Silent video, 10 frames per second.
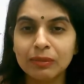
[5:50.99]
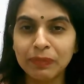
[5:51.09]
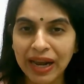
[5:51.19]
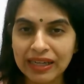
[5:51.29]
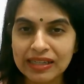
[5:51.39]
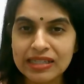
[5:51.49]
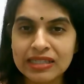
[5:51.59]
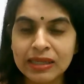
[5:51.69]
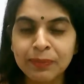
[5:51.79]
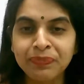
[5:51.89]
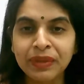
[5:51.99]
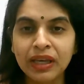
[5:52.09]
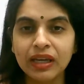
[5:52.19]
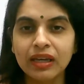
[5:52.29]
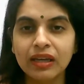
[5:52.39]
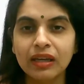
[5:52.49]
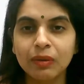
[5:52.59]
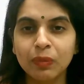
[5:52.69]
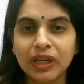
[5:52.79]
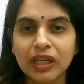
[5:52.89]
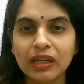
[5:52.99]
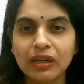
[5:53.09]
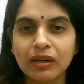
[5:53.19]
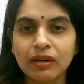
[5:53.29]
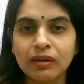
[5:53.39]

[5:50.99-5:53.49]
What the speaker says: practice, we can